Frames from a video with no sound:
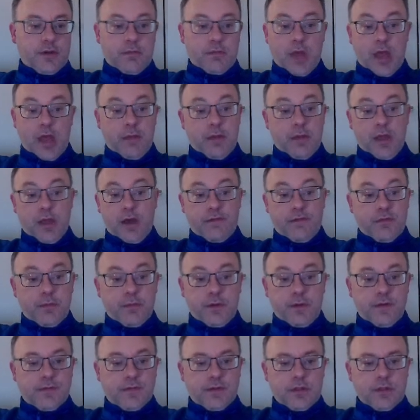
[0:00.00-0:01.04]
Maybe other
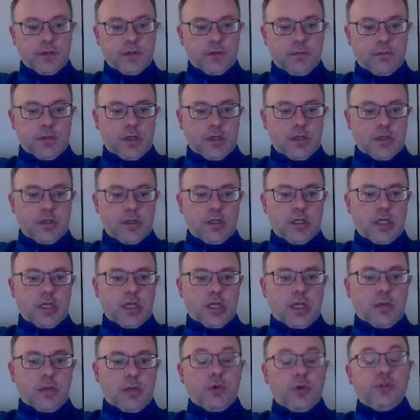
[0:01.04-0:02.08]
moves are good, but
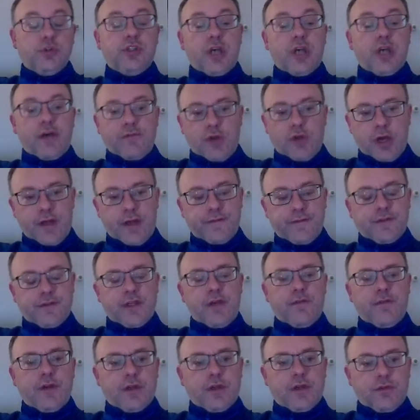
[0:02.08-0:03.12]
also have knight
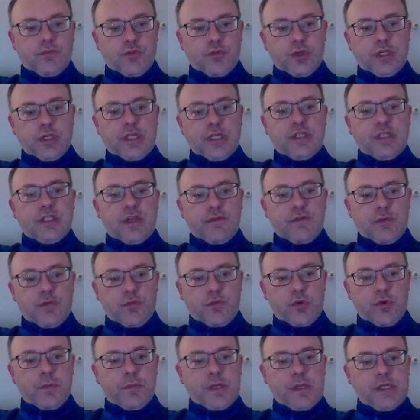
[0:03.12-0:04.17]
f7 and rook d7,
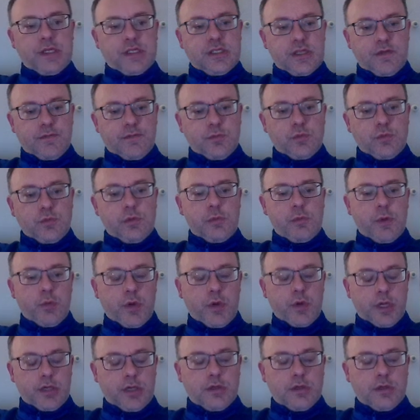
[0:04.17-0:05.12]
rook b7 would be winning.